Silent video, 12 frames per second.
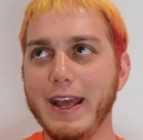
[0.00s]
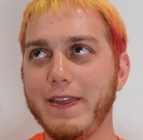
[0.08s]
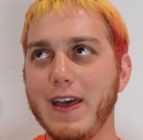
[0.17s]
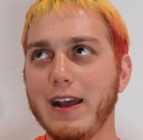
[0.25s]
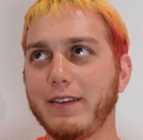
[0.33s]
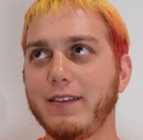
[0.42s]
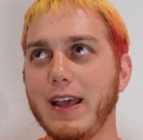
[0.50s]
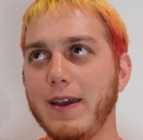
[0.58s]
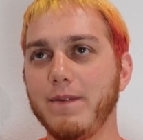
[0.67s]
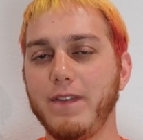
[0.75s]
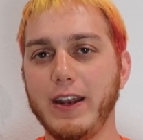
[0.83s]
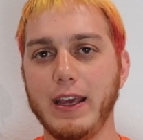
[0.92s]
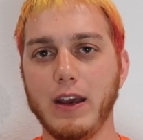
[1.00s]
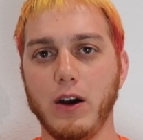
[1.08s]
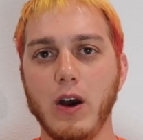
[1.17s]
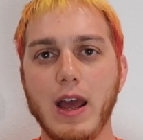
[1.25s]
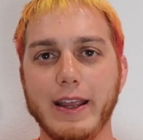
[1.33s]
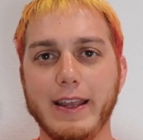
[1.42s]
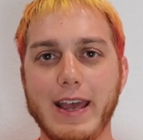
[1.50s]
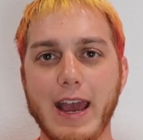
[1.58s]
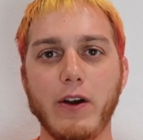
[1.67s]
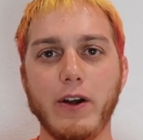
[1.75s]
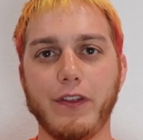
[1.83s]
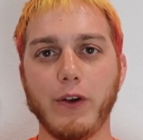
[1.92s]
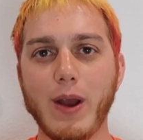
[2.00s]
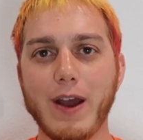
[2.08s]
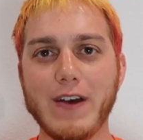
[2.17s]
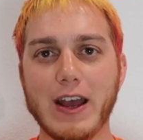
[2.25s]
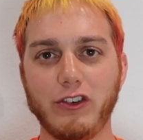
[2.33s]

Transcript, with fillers: In that same video, Garrett, the ref,